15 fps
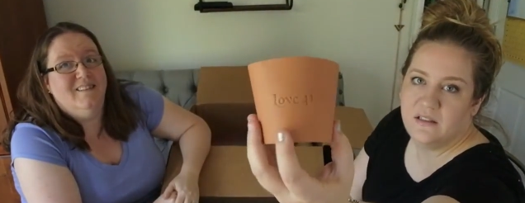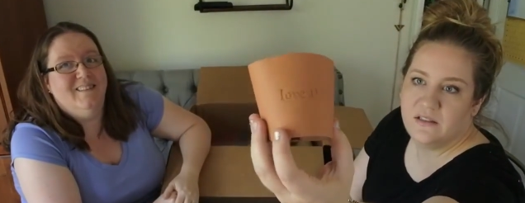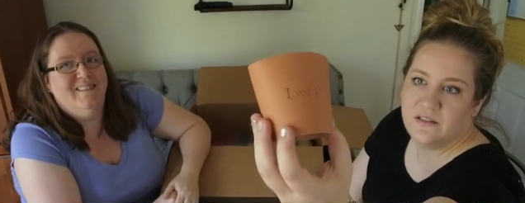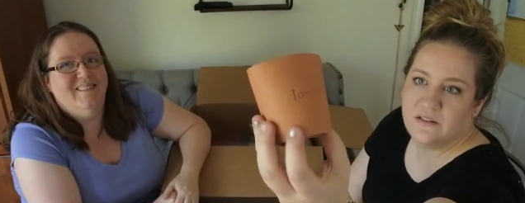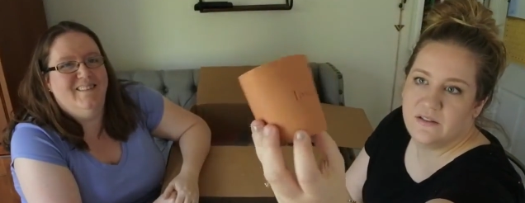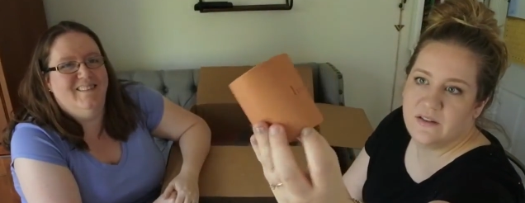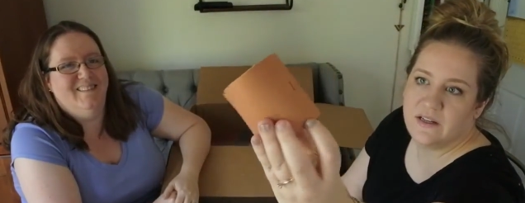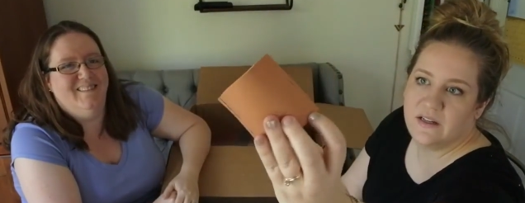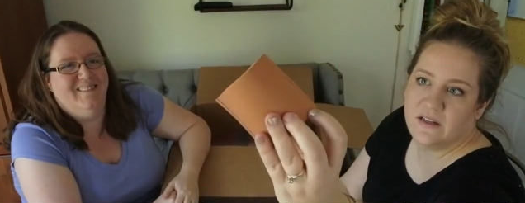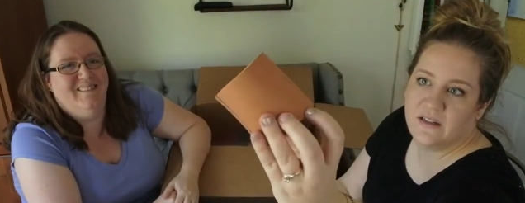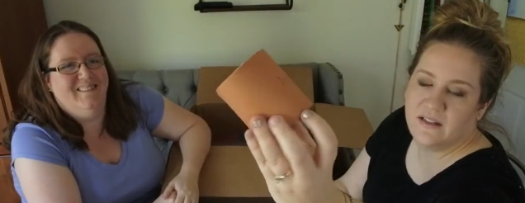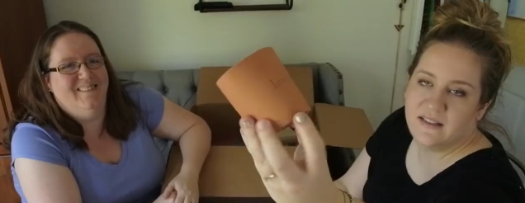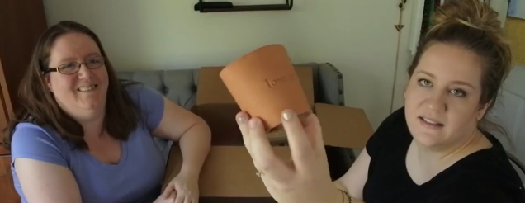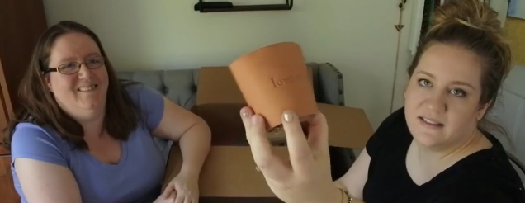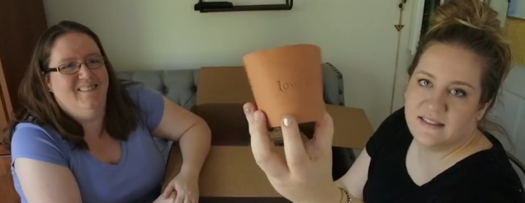Speaker 1: So there
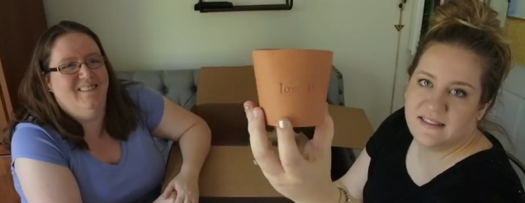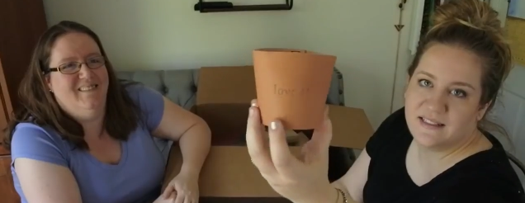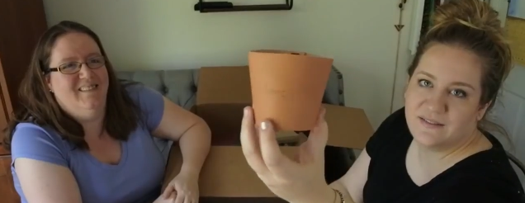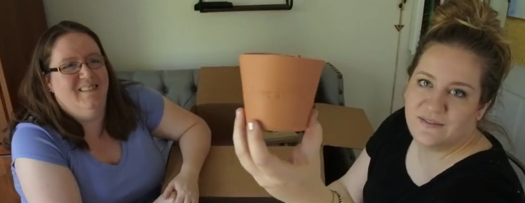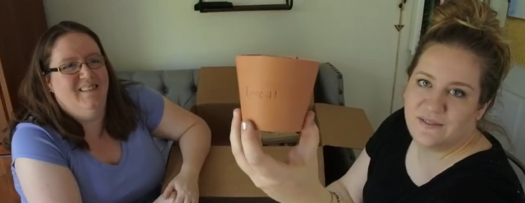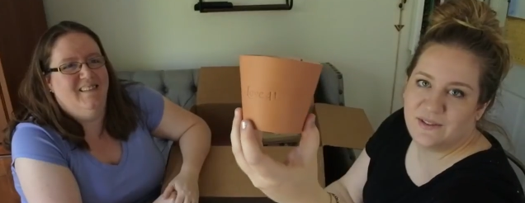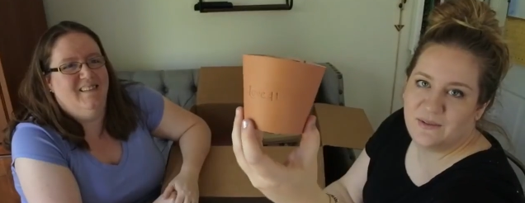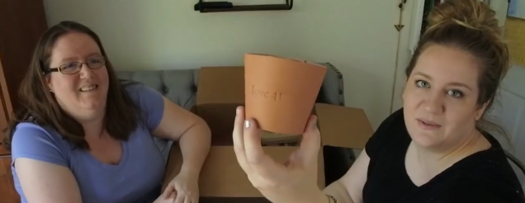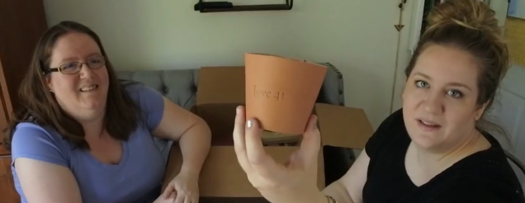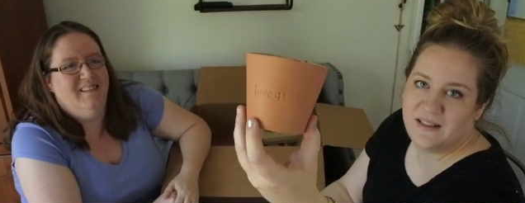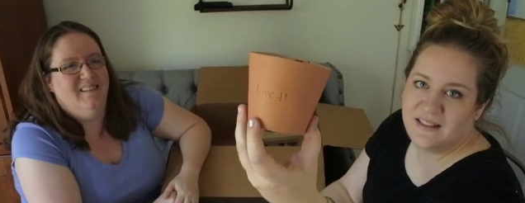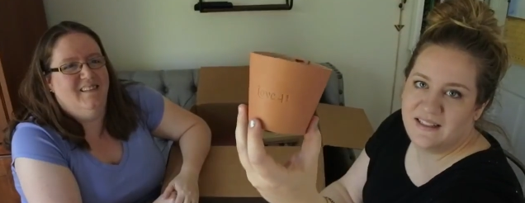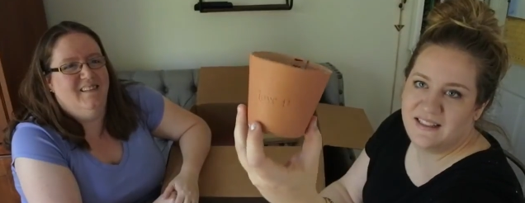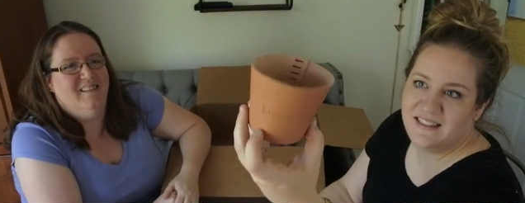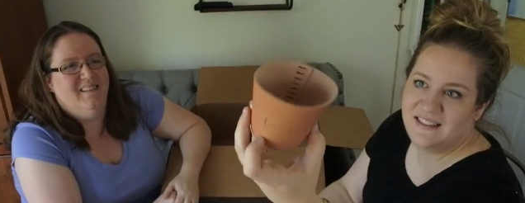is Love Pretty
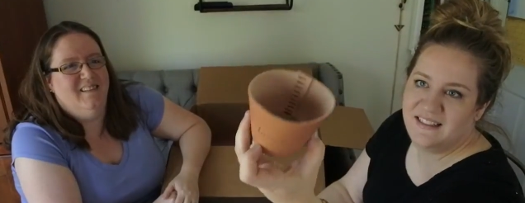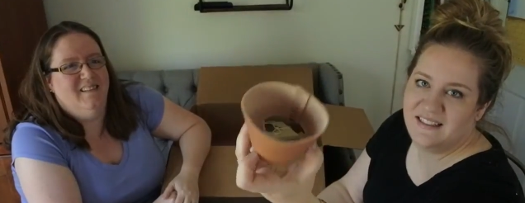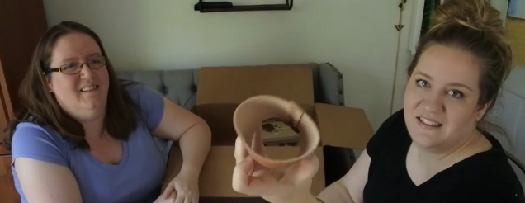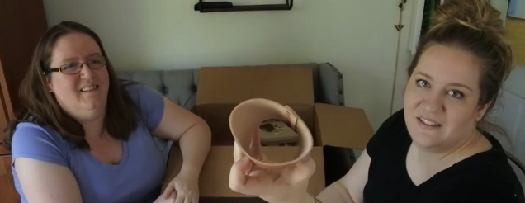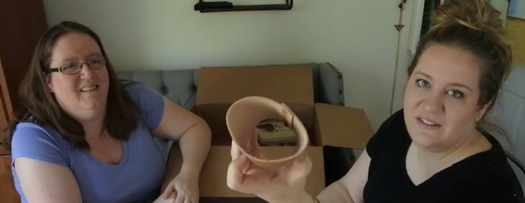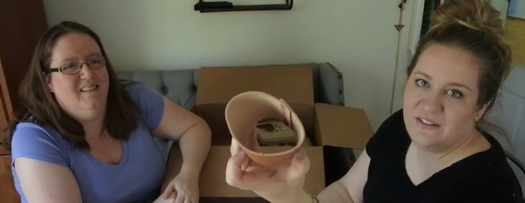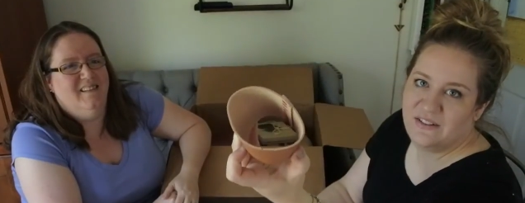Blind.